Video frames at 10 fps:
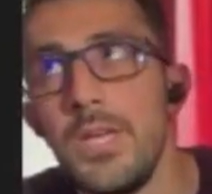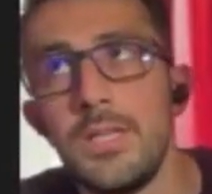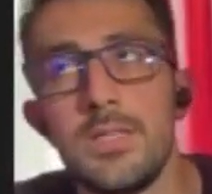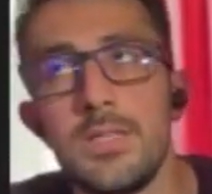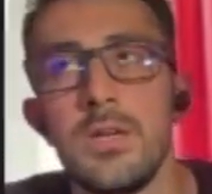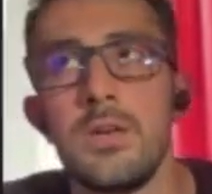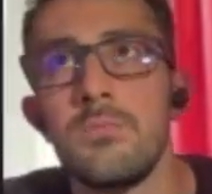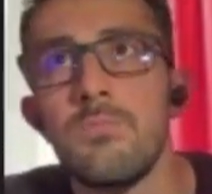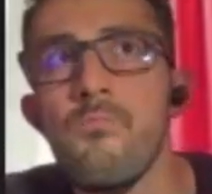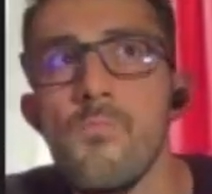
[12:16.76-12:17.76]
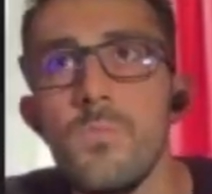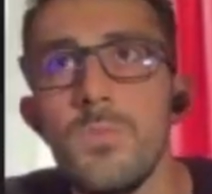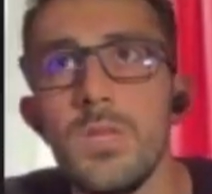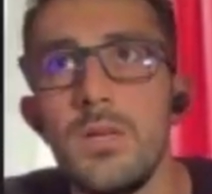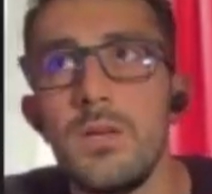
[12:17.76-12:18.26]

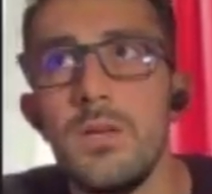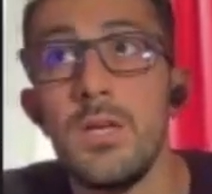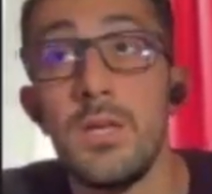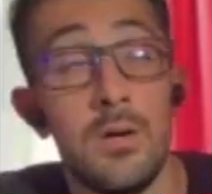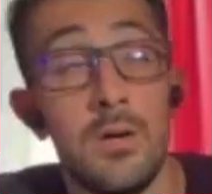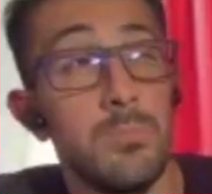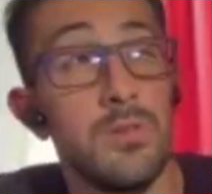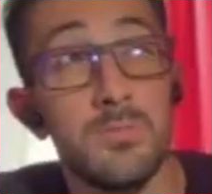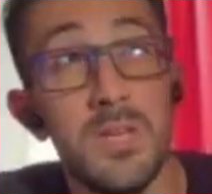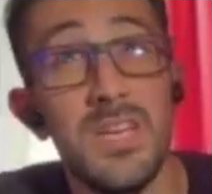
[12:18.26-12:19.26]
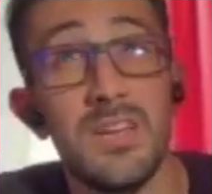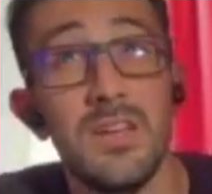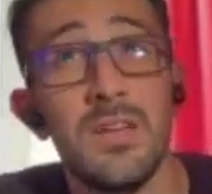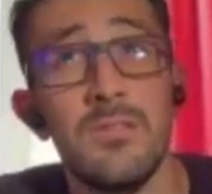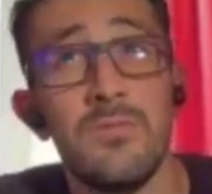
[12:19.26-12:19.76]
it humbles me
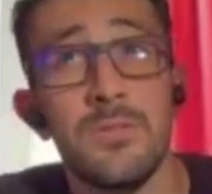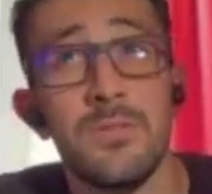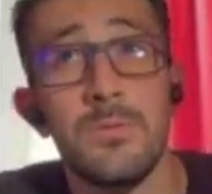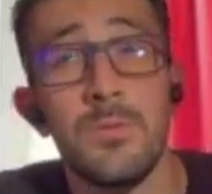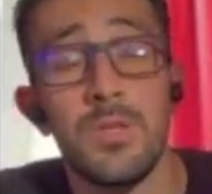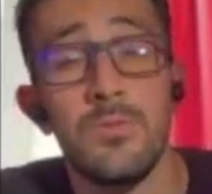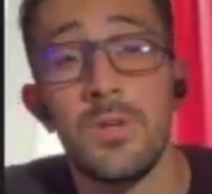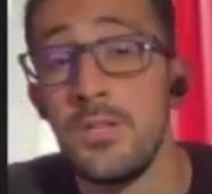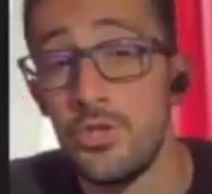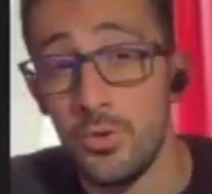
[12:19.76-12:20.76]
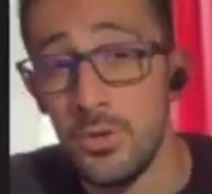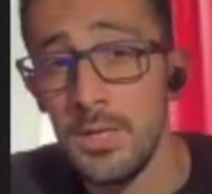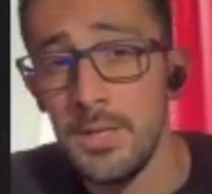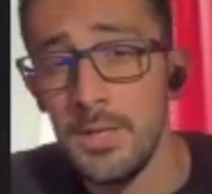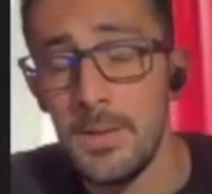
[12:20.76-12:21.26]
and fills me with great
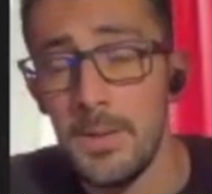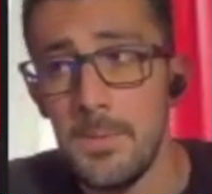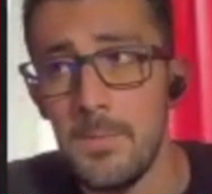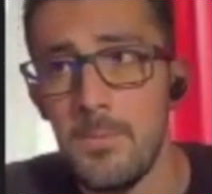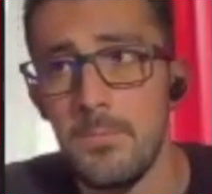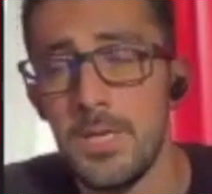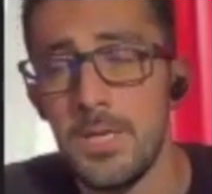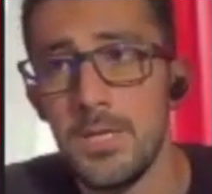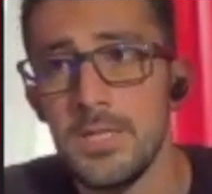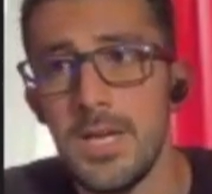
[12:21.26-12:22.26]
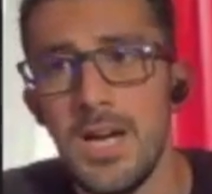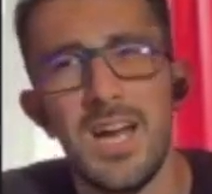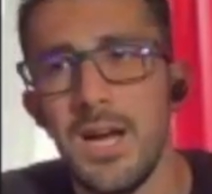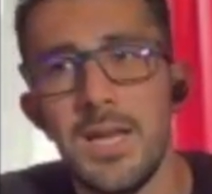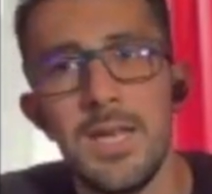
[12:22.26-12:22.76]
joy because
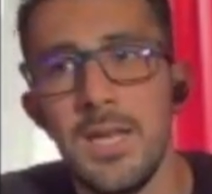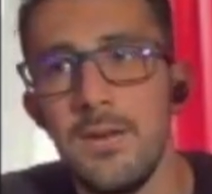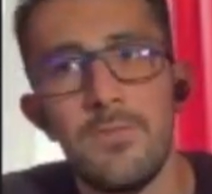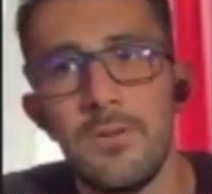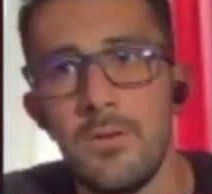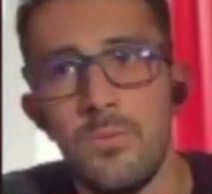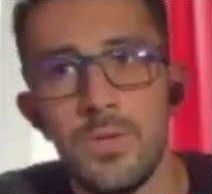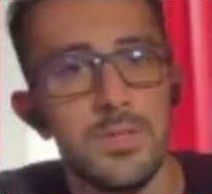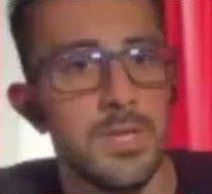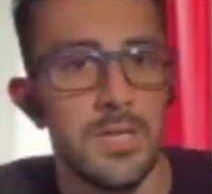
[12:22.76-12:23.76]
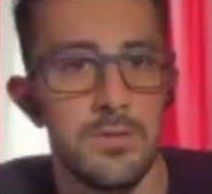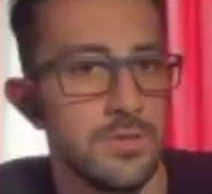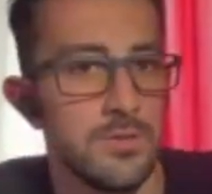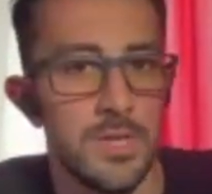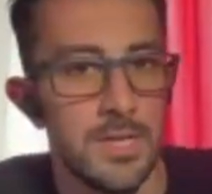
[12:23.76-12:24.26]
I never want to get
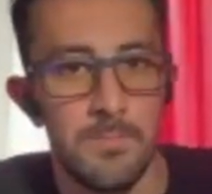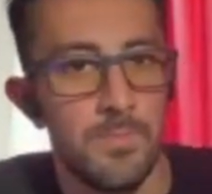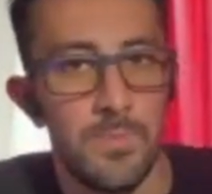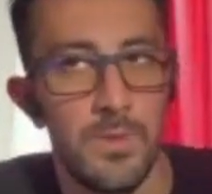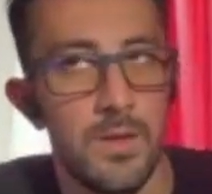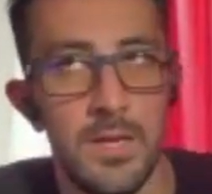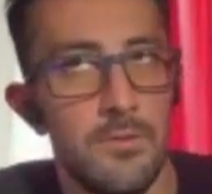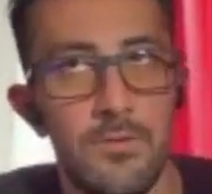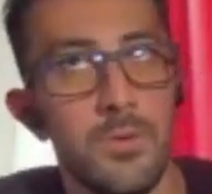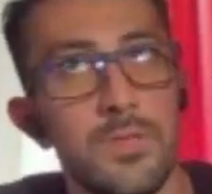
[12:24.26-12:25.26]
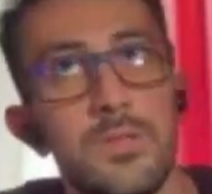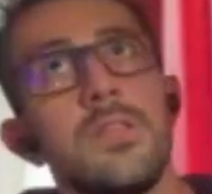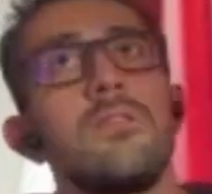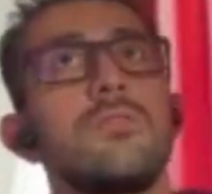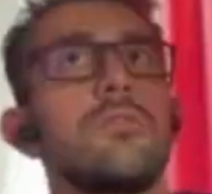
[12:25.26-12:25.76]
used to that. I never want to
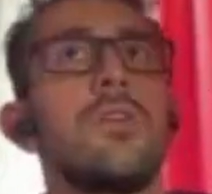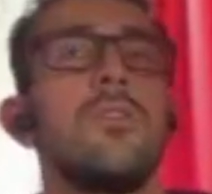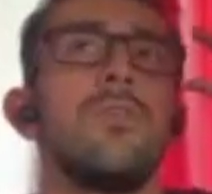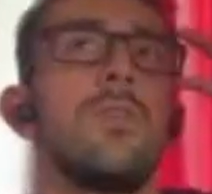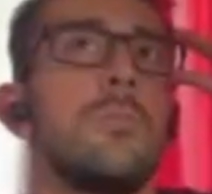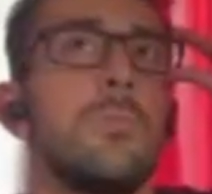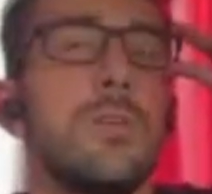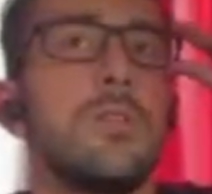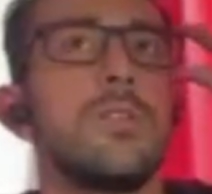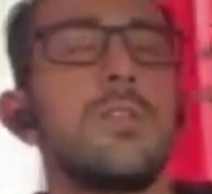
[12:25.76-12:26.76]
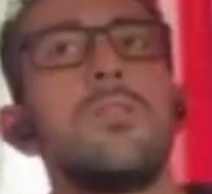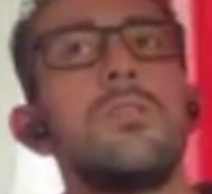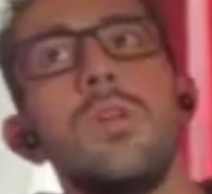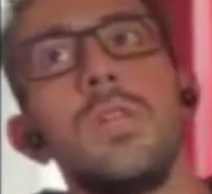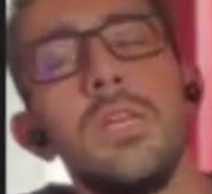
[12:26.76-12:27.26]
get used to that feeling because
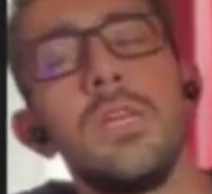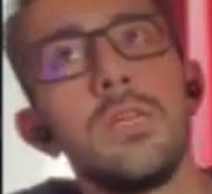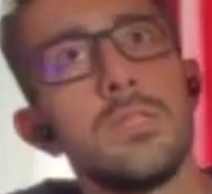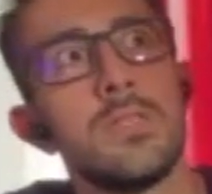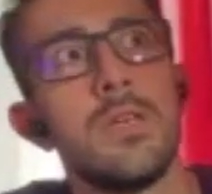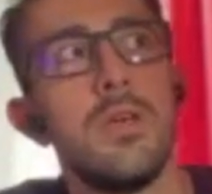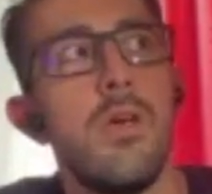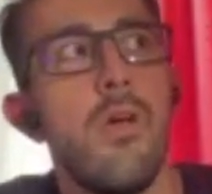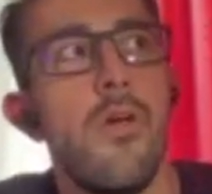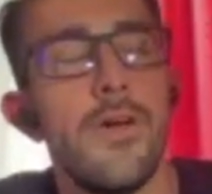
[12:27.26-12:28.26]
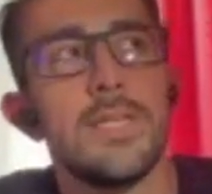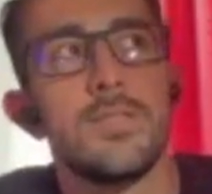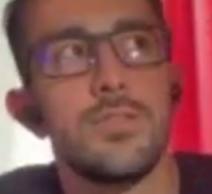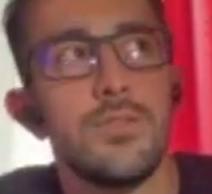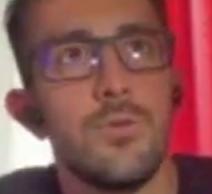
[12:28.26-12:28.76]
it really is
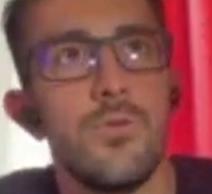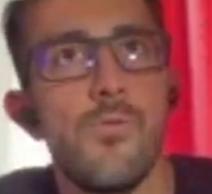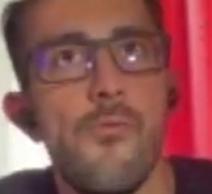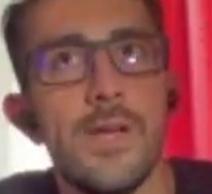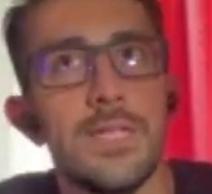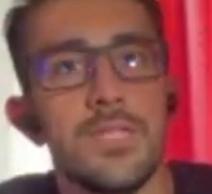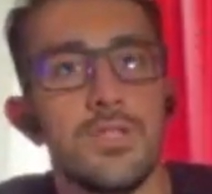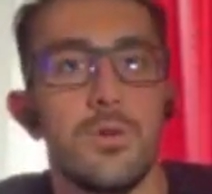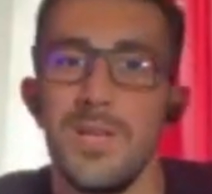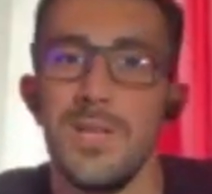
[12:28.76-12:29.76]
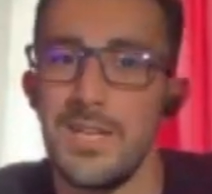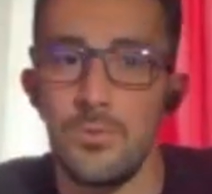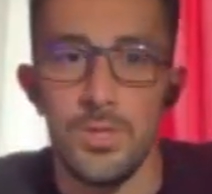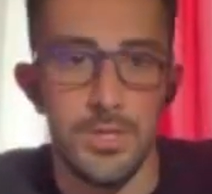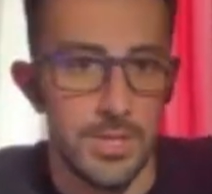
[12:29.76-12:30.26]
so soul
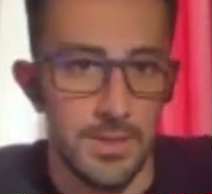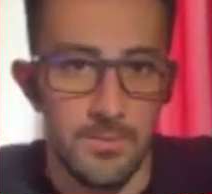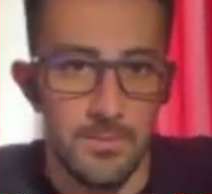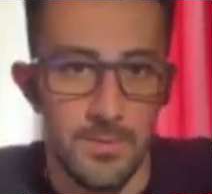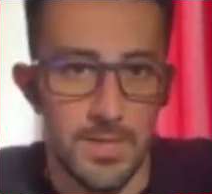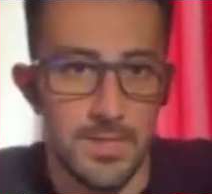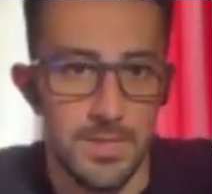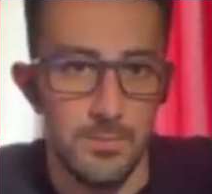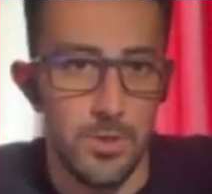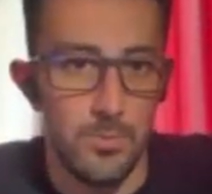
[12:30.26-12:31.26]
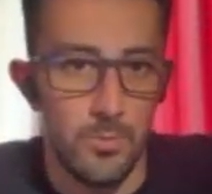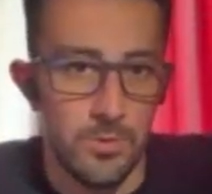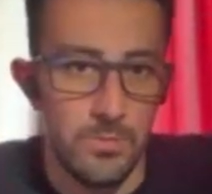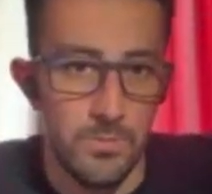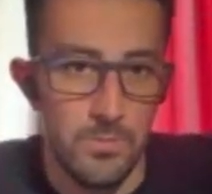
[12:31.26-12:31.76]
enriching that someone would